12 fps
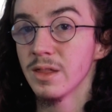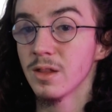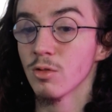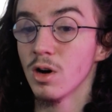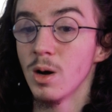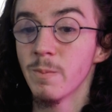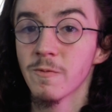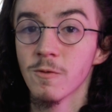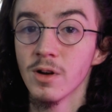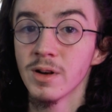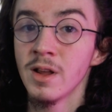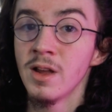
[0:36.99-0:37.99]
They're
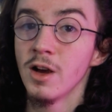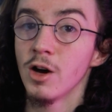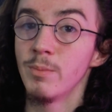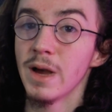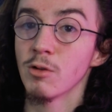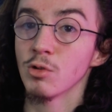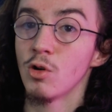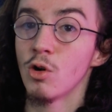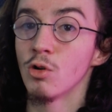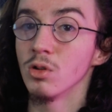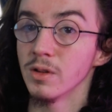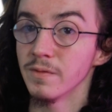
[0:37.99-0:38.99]
upfront about
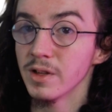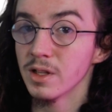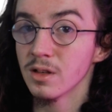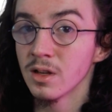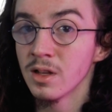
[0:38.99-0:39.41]
all of it.